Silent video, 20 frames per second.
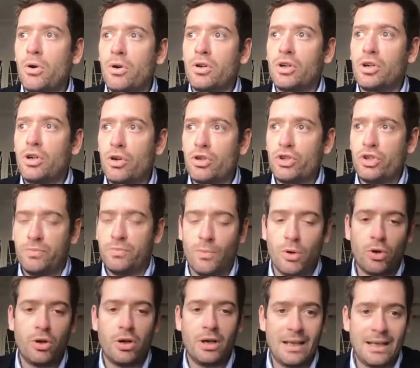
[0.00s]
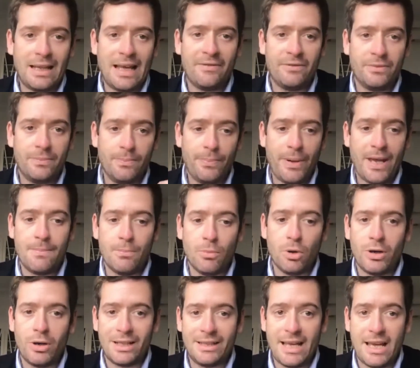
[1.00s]
cautious, pay
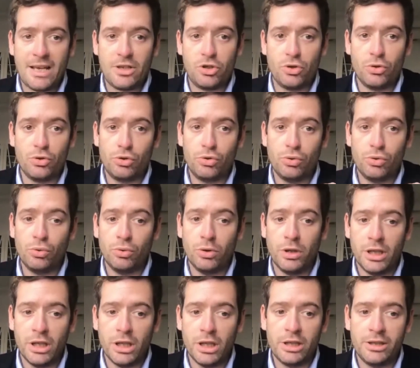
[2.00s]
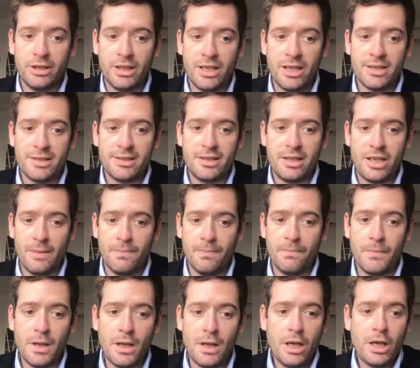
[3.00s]
more attention to this theme.
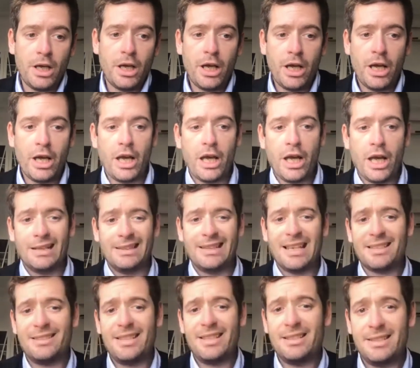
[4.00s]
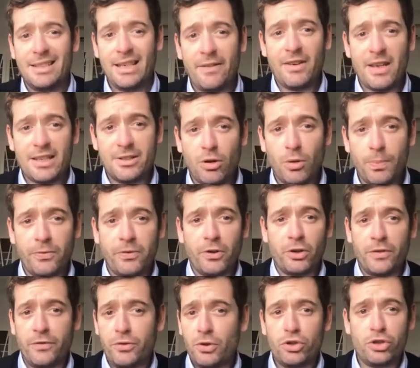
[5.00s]
Does this give us hope for
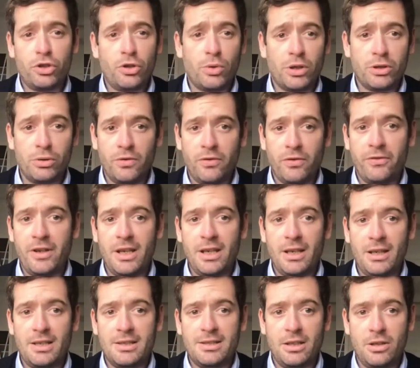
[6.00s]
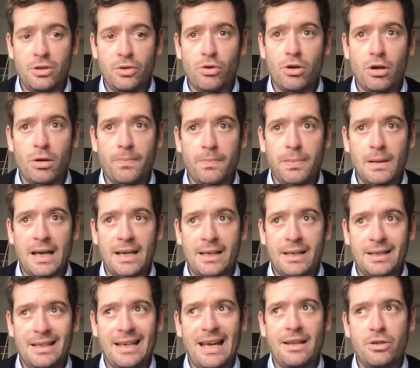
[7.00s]
the future? What do you think? Is in Europe,
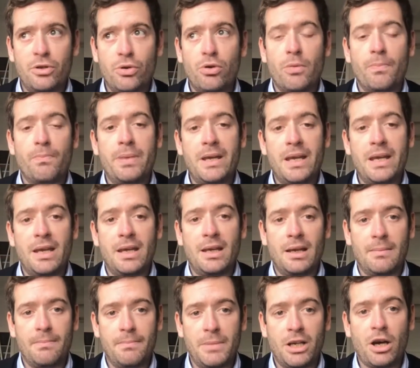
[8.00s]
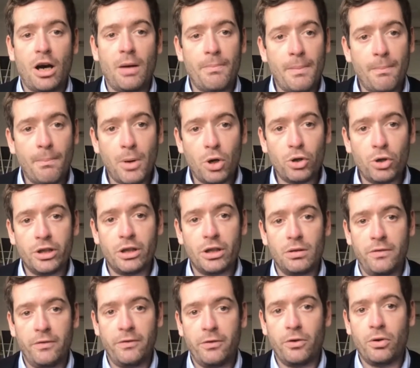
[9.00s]
like, can Europe become a
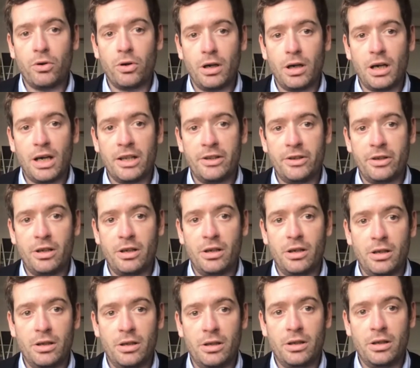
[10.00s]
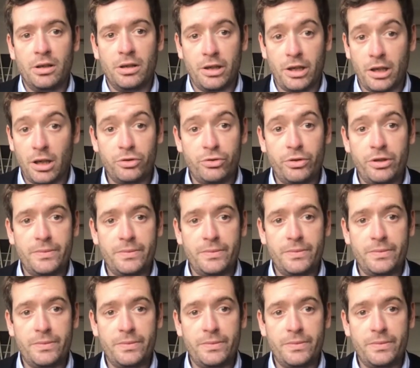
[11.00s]
model for other countries?